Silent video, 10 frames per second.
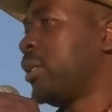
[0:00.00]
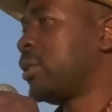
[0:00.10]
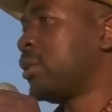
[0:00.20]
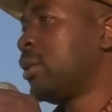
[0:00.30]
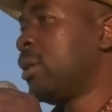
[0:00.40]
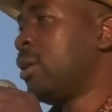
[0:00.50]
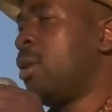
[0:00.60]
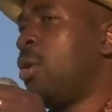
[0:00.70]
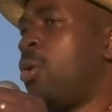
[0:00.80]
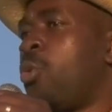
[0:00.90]

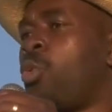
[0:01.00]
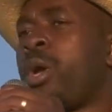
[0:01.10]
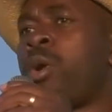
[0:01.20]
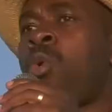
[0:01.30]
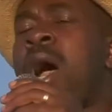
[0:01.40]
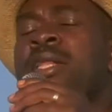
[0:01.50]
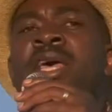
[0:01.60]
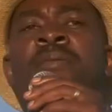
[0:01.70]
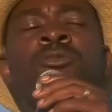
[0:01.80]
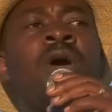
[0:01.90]
Yeah. We want
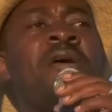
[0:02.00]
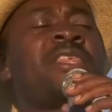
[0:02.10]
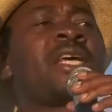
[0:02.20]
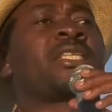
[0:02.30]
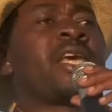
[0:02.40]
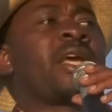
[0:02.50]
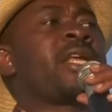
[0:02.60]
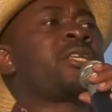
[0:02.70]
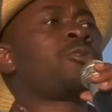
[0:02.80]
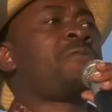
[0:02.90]
them to have the
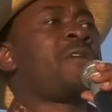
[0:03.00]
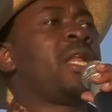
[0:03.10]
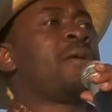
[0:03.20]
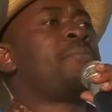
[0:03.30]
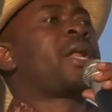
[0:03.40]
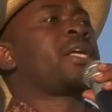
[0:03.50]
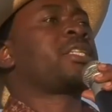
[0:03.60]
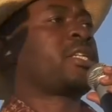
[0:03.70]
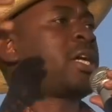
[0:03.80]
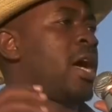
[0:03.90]
dignity of a
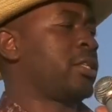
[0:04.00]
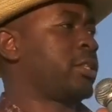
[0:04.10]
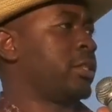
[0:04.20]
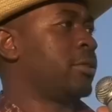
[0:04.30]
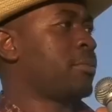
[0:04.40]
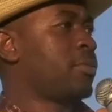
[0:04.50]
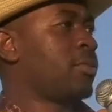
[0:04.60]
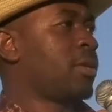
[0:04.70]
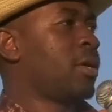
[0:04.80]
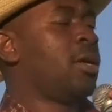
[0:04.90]
liberated country.
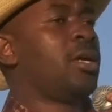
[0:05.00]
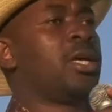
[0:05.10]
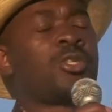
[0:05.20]
Yeah.